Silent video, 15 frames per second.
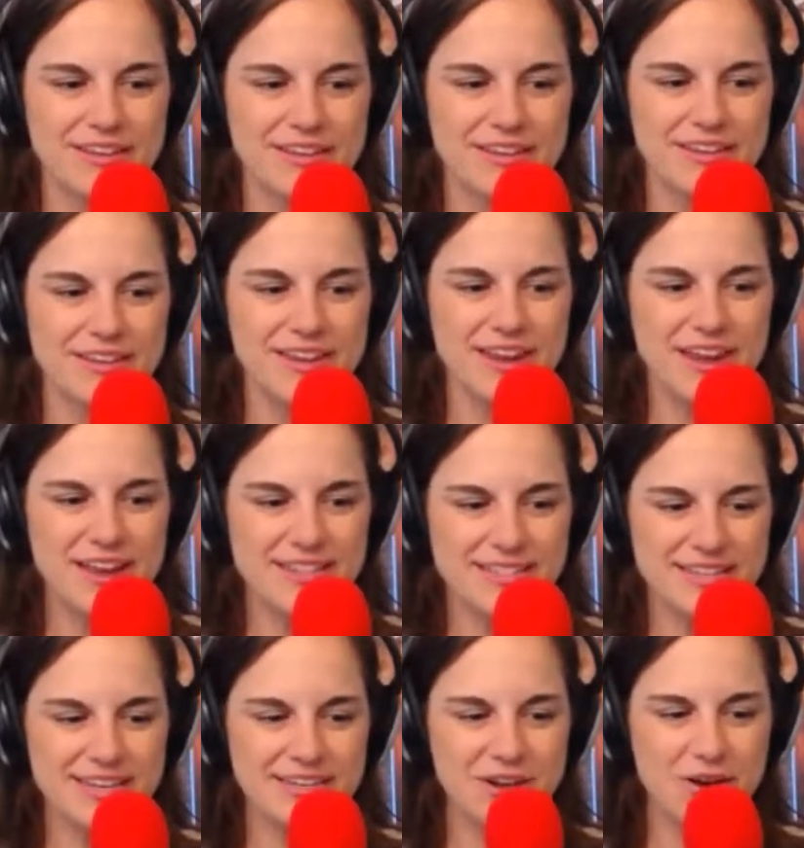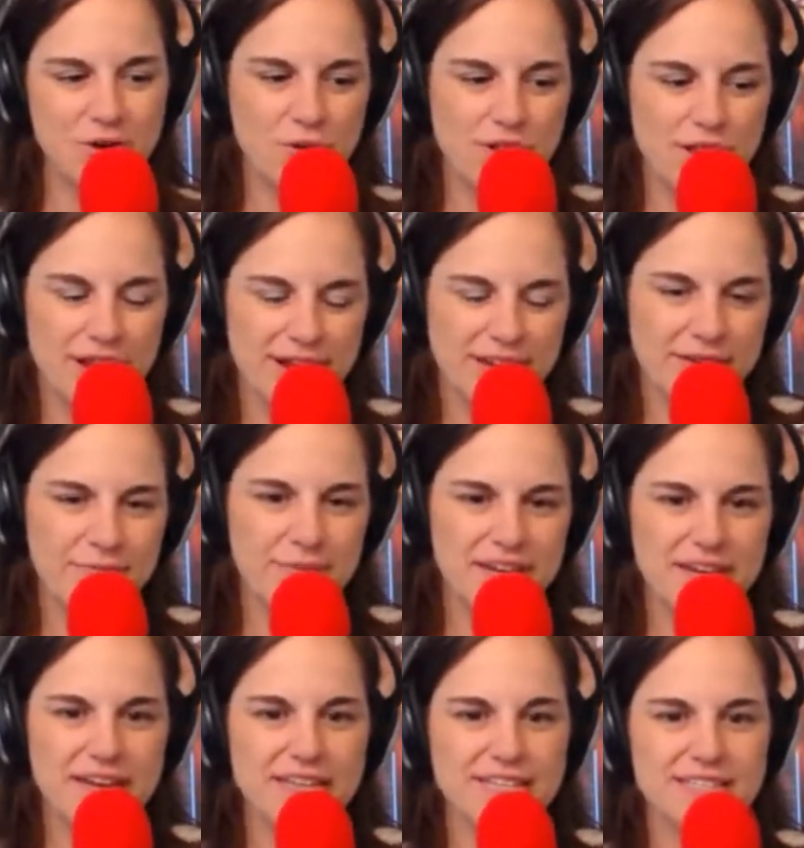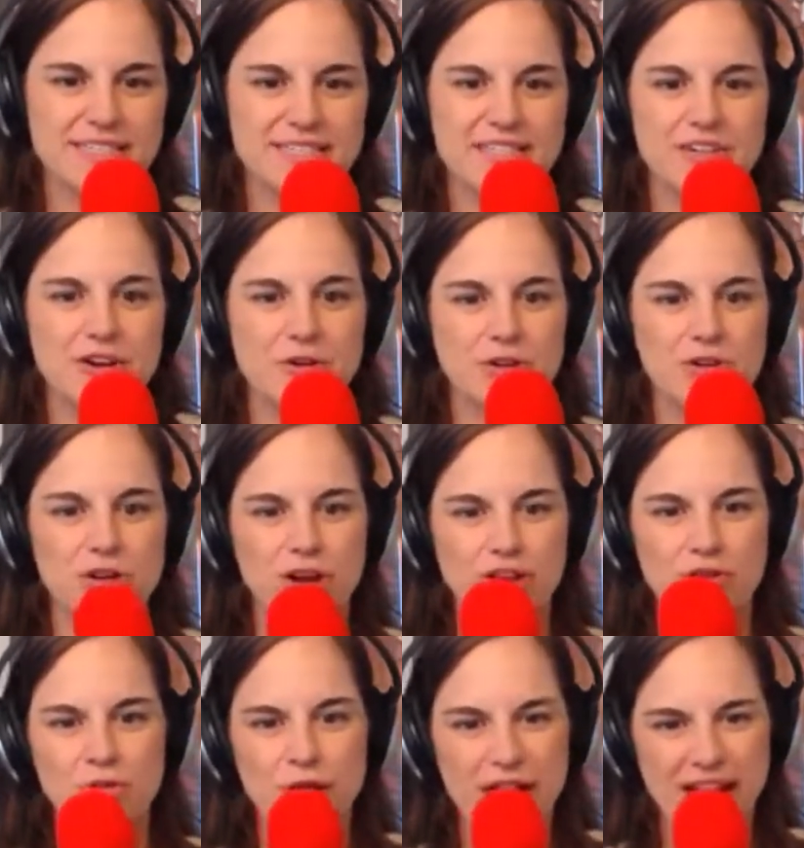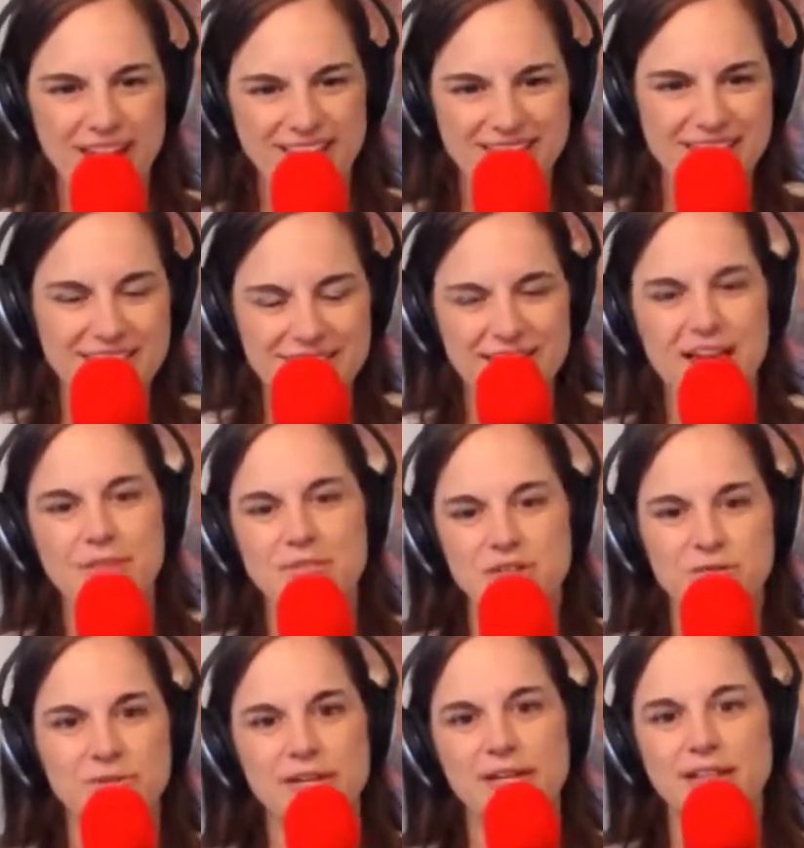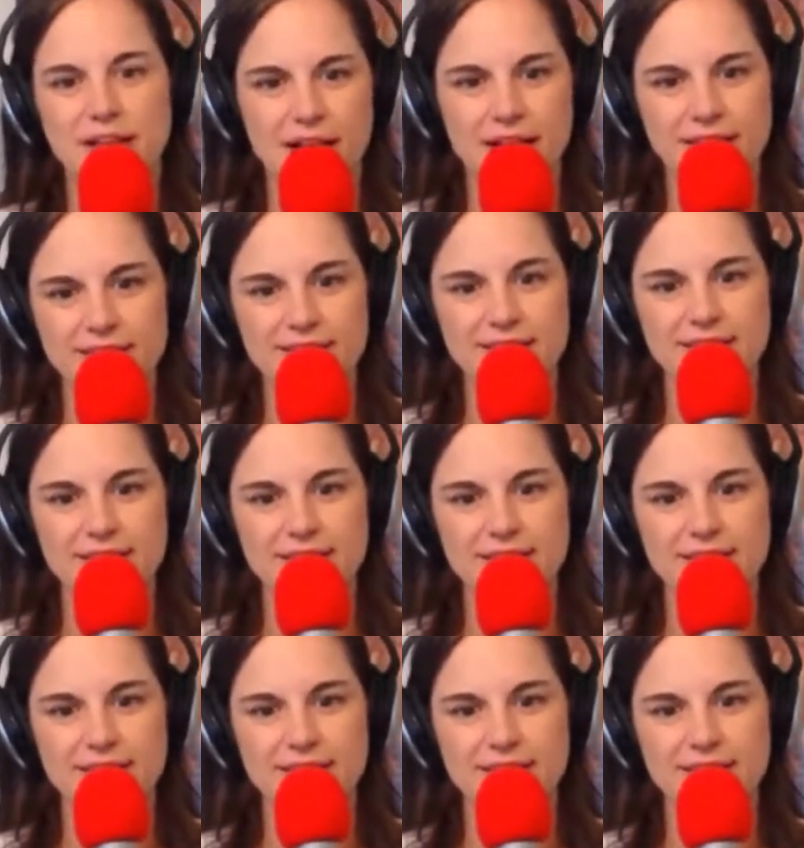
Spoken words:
yes and no, like, because, you know, it takes time to realize